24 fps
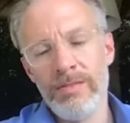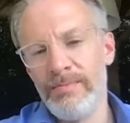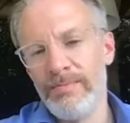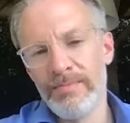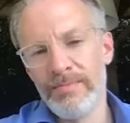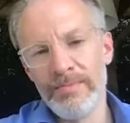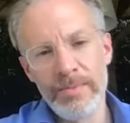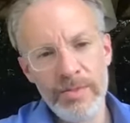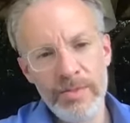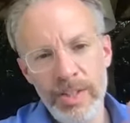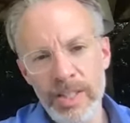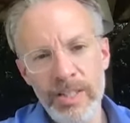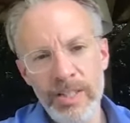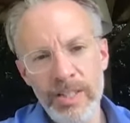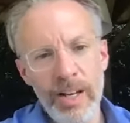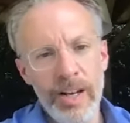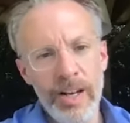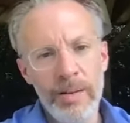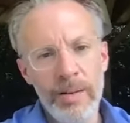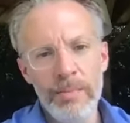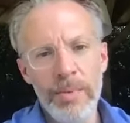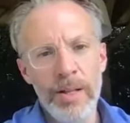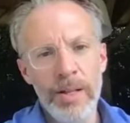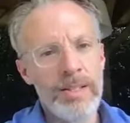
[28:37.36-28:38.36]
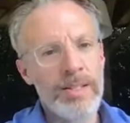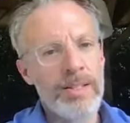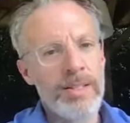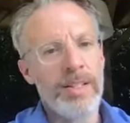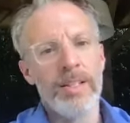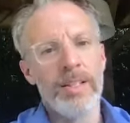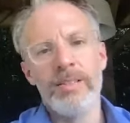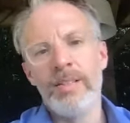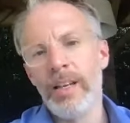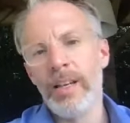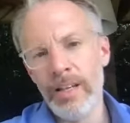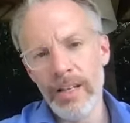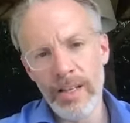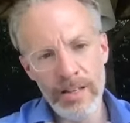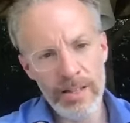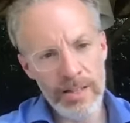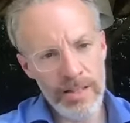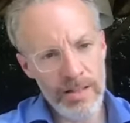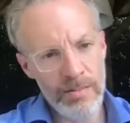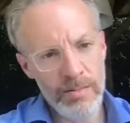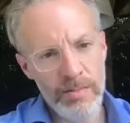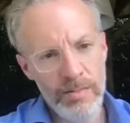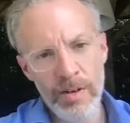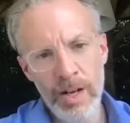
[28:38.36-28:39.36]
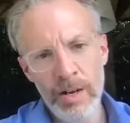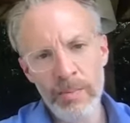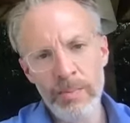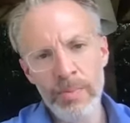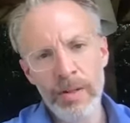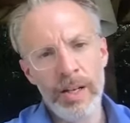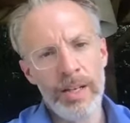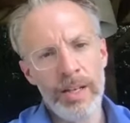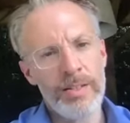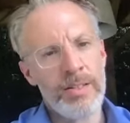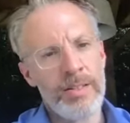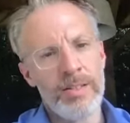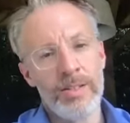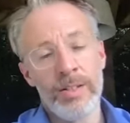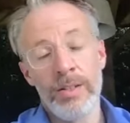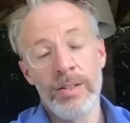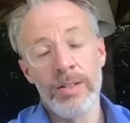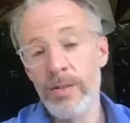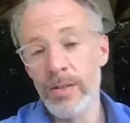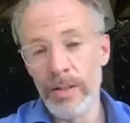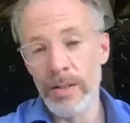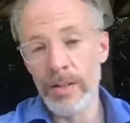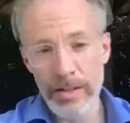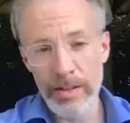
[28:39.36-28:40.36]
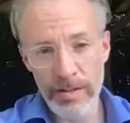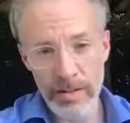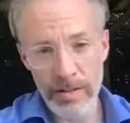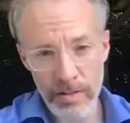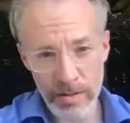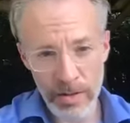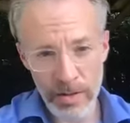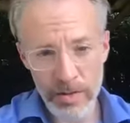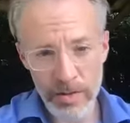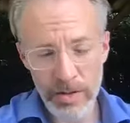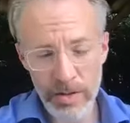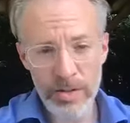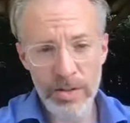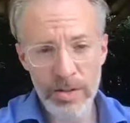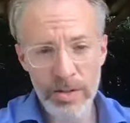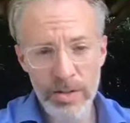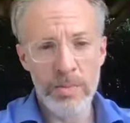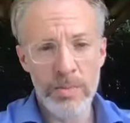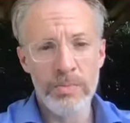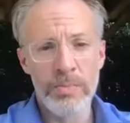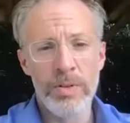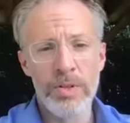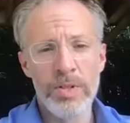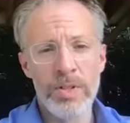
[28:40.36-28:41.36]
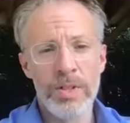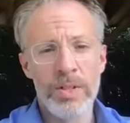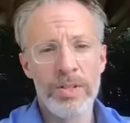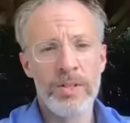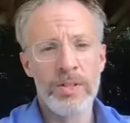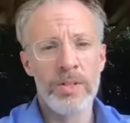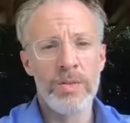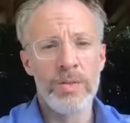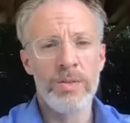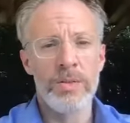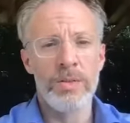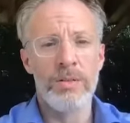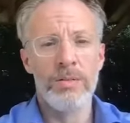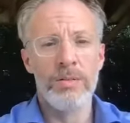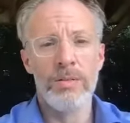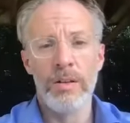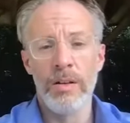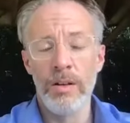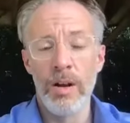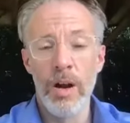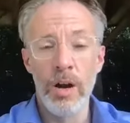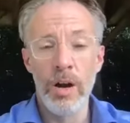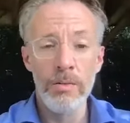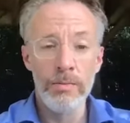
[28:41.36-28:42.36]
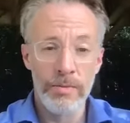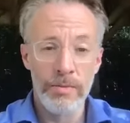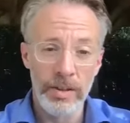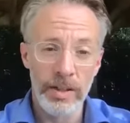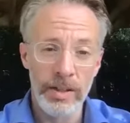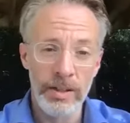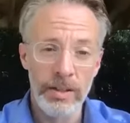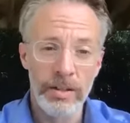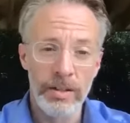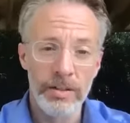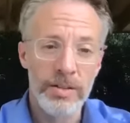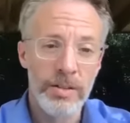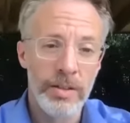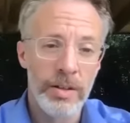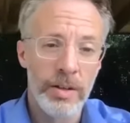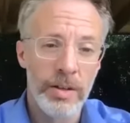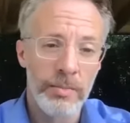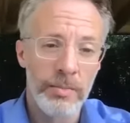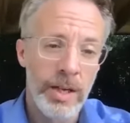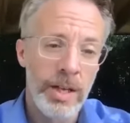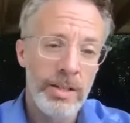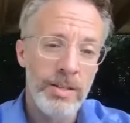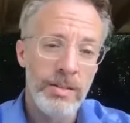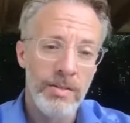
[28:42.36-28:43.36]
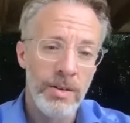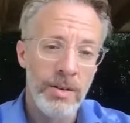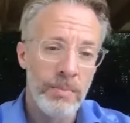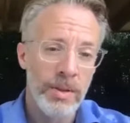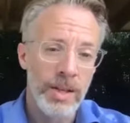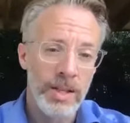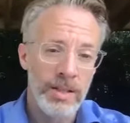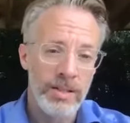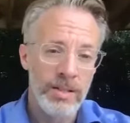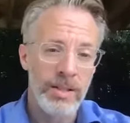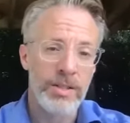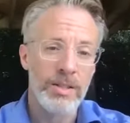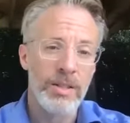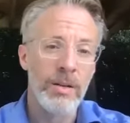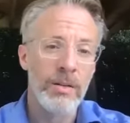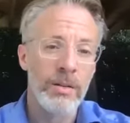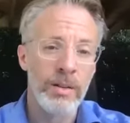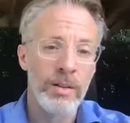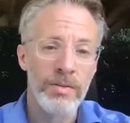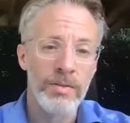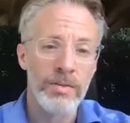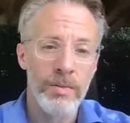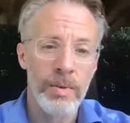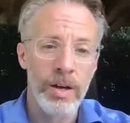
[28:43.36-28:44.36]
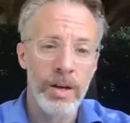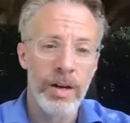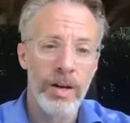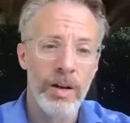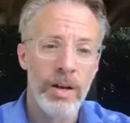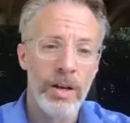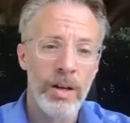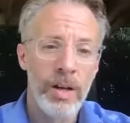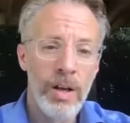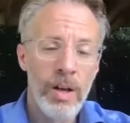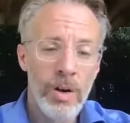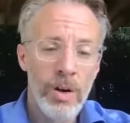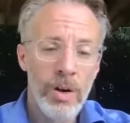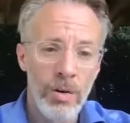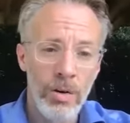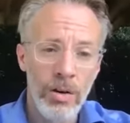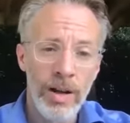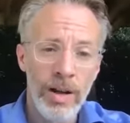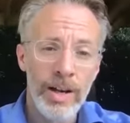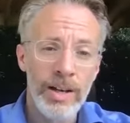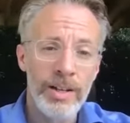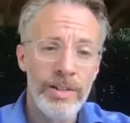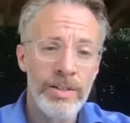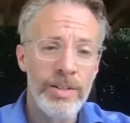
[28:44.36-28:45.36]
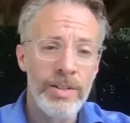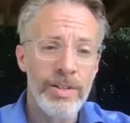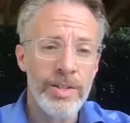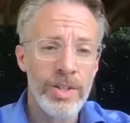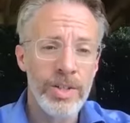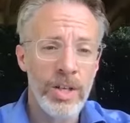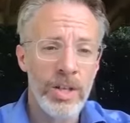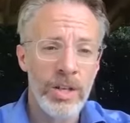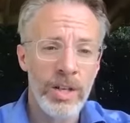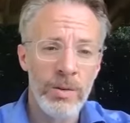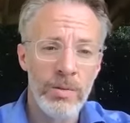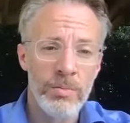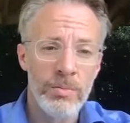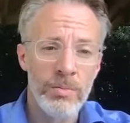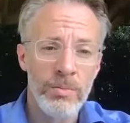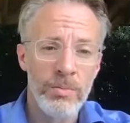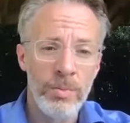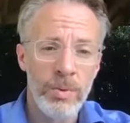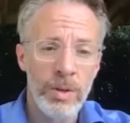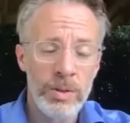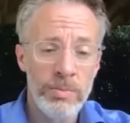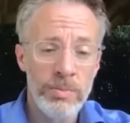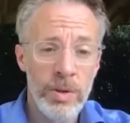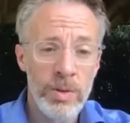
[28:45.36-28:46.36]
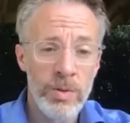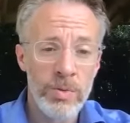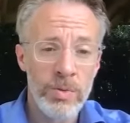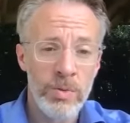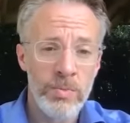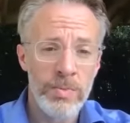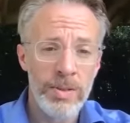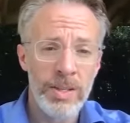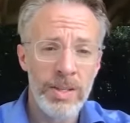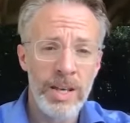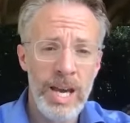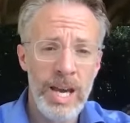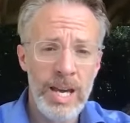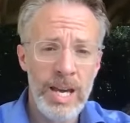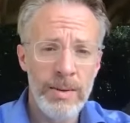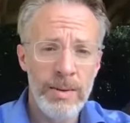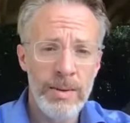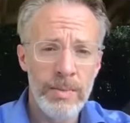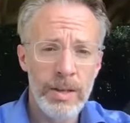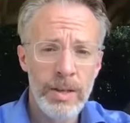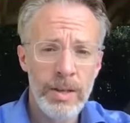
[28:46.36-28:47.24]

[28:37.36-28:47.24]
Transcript: recycling plastic, taking it to the right places, using the toothbrushes, using hopefully long term getting rid of plastics totally from our oral hygiene journey, I suppose would be the aim.